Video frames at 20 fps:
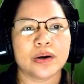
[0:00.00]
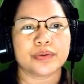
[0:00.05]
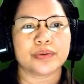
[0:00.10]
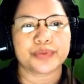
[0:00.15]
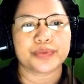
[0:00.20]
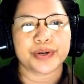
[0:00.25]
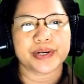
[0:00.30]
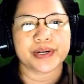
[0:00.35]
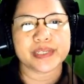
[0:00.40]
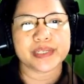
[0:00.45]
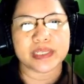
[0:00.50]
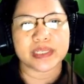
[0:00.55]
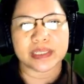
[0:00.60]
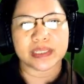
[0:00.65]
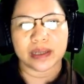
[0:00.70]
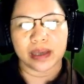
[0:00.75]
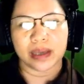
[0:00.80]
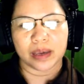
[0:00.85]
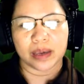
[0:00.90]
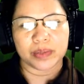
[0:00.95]
First is
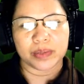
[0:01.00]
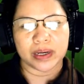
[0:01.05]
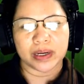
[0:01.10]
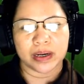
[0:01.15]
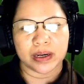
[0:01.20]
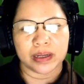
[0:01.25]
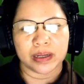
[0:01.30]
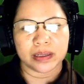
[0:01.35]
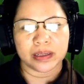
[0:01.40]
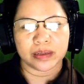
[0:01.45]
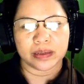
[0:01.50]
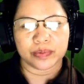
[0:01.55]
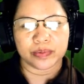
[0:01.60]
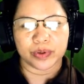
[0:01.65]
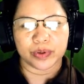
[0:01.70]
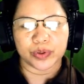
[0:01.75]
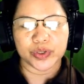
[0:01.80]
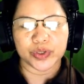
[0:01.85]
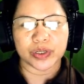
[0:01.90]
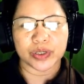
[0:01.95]
the chemical
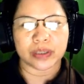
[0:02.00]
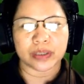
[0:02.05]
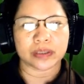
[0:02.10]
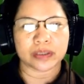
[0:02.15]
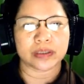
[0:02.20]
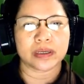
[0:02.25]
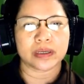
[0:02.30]
evolution.